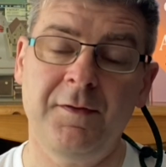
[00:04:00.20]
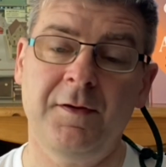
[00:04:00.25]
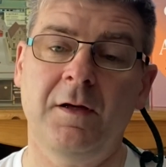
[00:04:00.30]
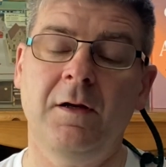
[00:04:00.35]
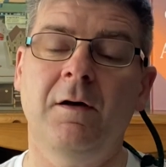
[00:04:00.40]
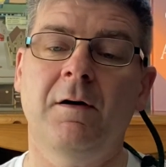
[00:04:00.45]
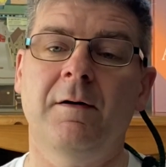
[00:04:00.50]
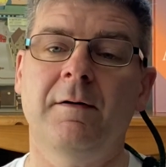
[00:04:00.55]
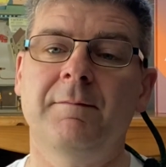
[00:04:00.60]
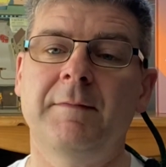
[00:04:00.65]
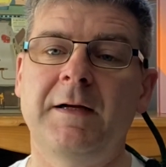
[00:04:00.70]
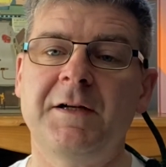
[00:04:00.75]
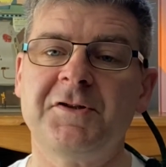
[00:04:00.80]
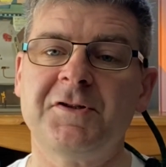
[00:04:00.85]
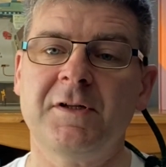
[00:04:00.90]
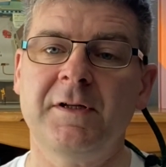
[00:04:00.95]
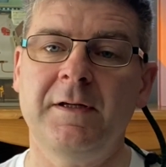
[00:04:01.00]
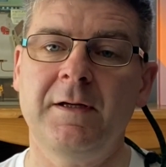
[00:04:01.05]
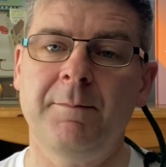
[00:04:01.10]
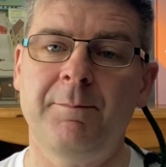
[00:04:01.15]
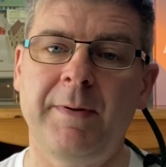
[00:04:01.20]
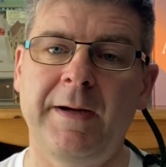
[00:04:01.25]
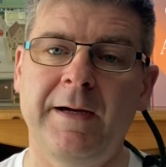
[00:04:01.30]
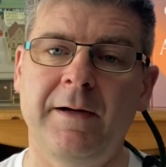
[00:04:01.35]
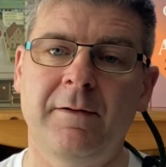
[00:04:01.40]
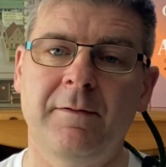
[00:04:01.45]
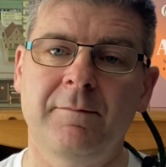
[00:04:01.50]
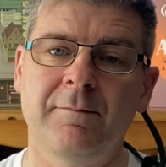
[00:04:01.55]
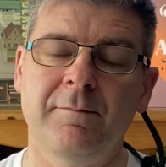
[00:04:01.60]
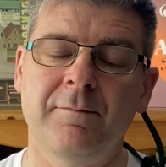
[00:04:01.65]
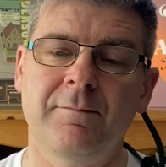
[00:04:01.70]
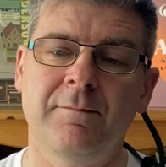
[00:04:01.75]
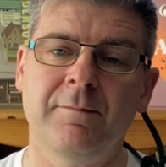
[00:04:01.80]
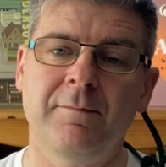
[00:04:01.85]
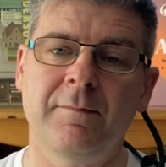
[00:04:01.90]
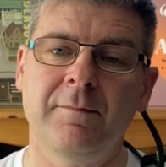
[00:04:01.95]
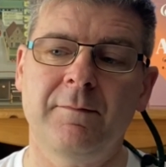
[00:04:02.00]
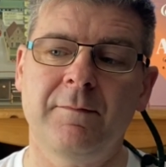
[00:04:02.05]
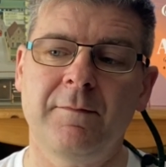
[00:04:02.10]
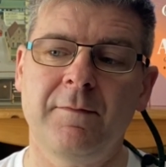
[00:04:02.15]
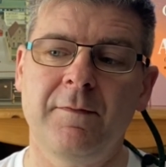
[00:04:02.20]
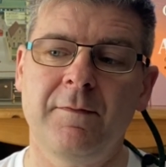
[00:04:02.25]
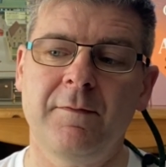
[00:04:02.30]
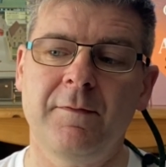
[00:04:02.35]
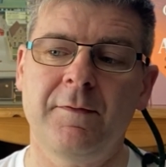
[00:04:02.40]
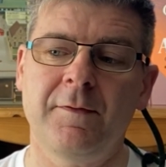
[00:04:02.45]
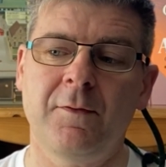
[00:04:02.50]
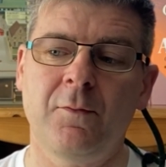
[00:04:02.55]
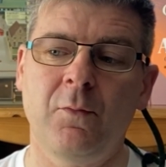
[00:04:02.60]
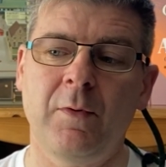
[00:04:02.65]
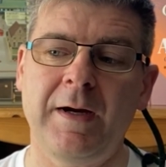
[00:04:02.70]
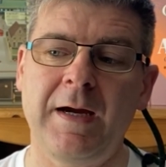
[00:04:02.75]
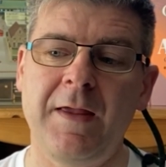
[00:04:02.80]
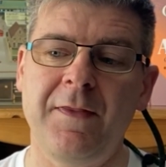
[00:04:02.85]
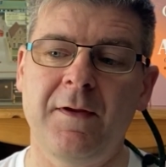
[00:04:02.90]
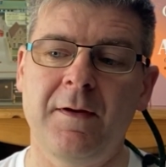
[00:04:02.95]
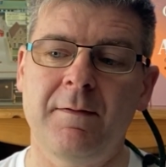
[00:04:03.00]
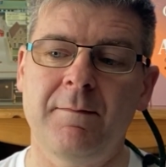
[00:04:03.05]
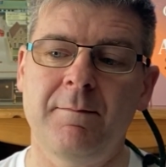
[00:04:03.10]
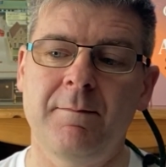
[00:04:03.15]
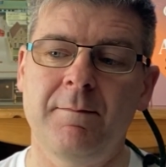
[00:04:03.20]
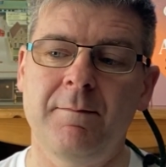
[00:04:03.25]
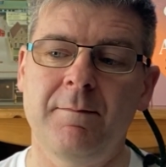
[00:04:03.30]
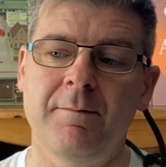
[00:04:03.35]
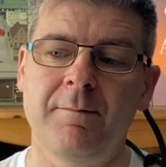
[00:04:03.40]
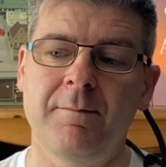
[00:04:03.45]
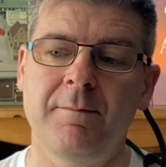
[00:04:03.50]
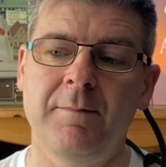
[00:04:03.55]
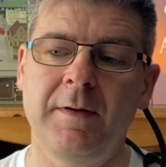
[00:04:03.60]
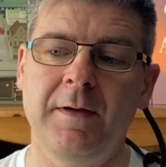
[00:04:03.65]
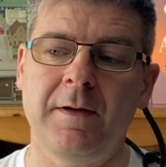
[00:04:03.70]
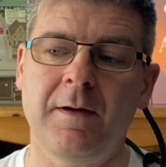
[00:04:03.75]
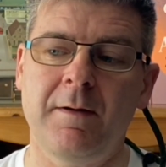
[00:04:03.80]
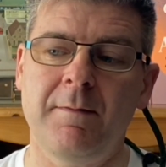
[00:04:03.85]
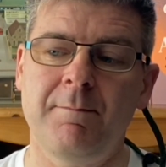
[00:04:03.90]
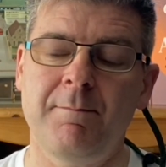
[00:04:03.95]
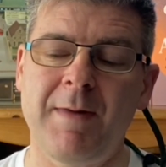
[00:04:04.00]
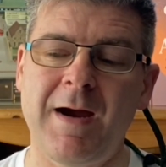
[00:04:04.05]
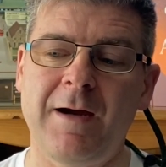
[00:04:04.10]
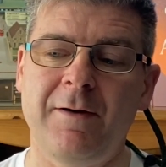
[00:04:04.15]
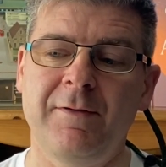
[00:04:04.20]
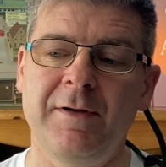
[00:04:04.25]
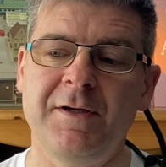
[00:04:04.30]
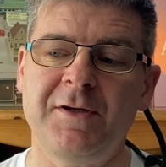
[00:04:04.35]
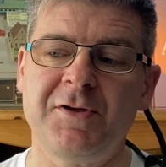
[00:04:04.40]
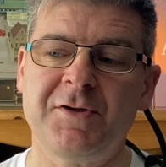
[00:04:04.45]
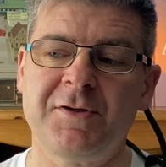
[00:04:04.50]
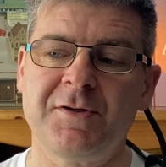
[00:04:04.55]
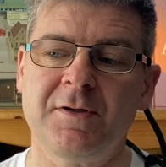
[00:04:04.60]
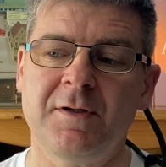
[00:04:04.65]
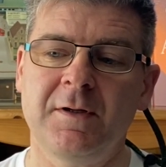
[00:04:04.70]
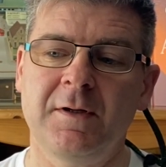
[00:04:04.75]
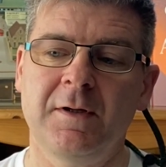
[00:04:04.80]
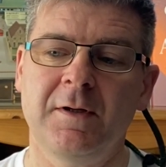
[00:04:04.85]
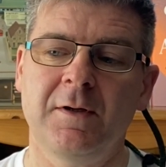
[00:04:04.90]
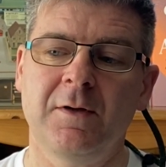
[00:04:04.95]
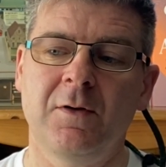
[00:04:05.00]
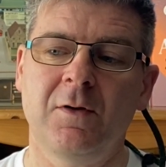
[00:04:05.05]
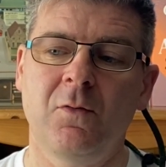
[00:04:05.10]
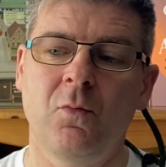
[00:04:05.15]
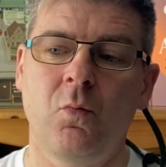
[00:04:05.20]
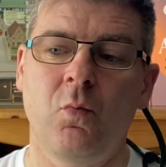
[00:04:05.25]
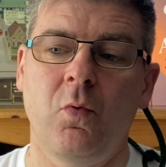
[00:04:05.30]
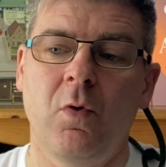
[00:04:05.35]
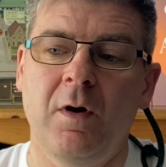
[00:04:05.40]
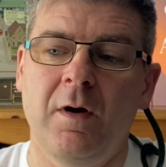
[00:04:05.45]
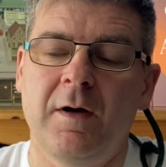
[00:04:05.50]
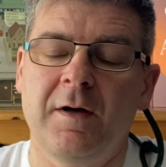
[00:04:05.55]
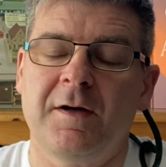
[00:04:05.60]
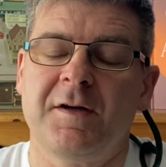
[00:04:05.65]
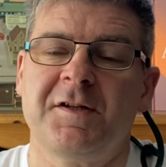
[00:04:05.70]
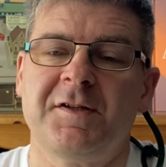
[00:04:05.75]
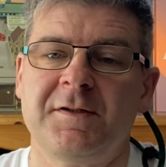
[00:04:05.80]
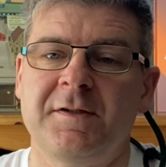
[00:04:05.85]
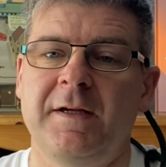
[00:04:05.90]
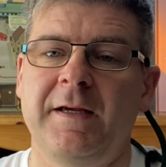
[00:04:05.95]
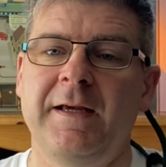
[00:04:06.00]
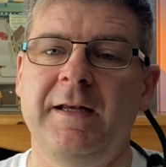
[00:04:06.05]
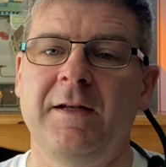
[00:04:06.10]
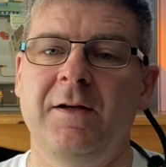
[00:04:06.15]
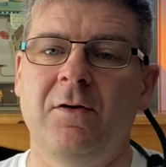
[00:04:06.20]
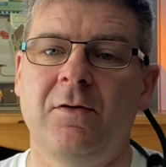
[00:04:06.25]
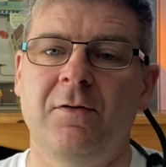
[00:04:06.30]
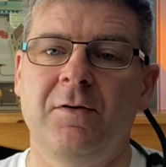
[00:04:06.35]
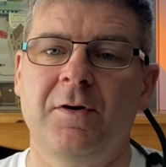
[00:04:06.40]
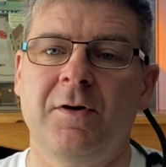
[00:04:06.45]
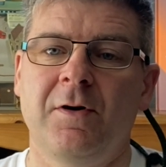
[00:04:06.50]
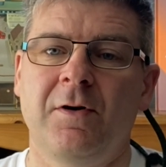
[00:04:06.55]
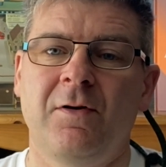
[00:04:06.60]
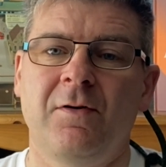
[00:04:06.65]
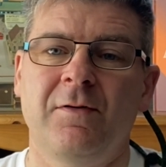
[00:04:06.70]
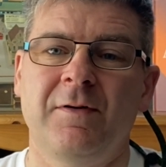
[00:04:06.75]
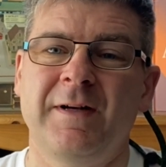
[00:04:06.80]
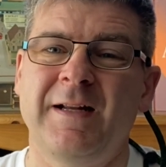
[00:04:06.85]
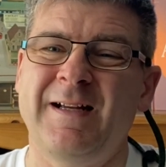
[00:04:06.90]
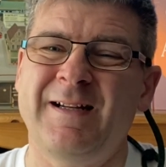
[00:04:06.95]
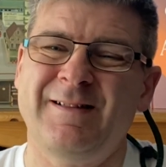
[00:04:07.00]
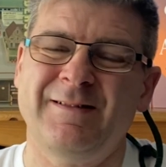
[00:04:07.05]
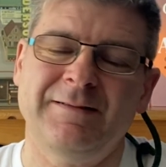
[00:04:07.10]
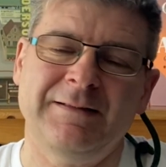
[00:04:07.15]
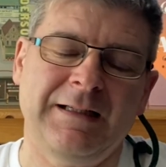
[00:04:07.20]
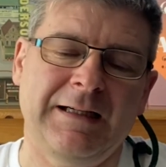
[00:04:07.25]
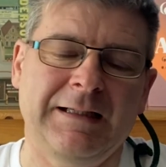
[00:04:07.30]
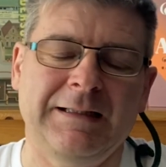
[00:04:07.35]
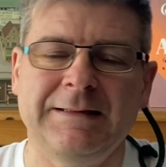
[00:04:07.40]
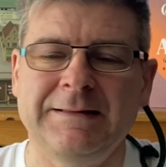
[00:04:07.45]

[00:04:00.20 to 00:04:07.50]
a lot actually about the way that, you know, marriage works in Hong Kong. Now,